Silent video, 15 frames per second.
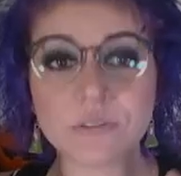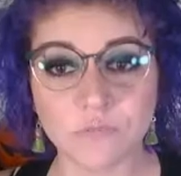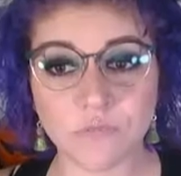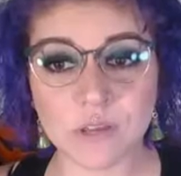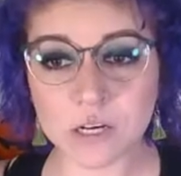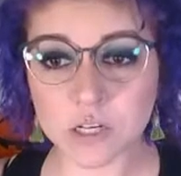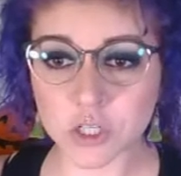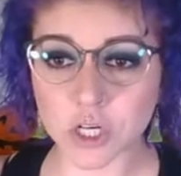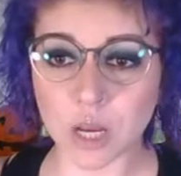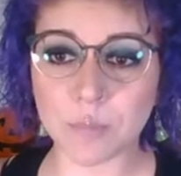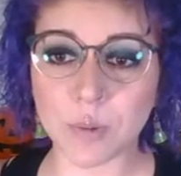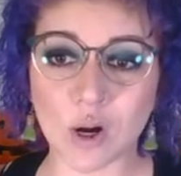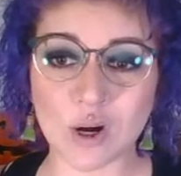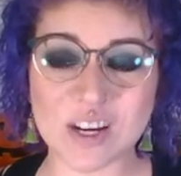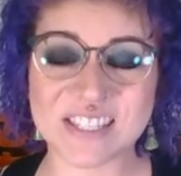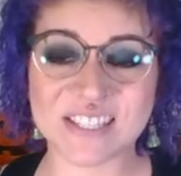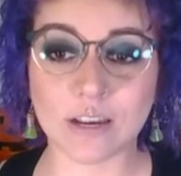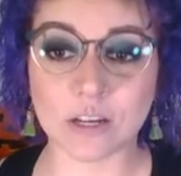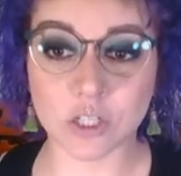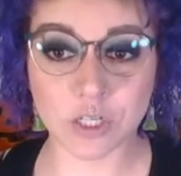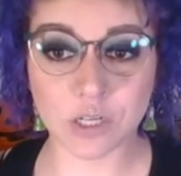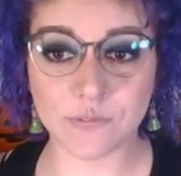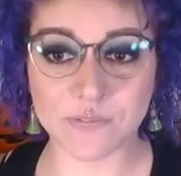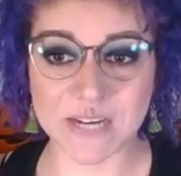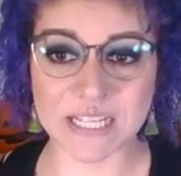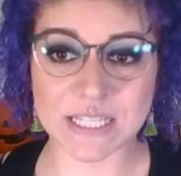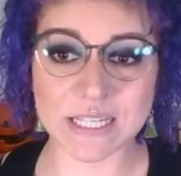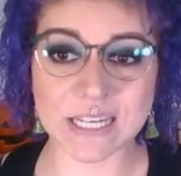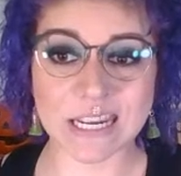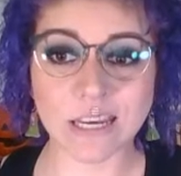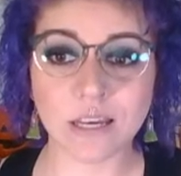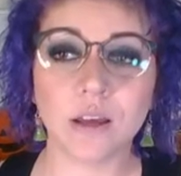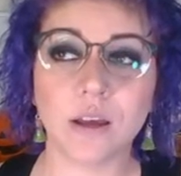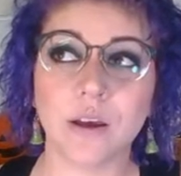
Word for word: finish up our discussion of density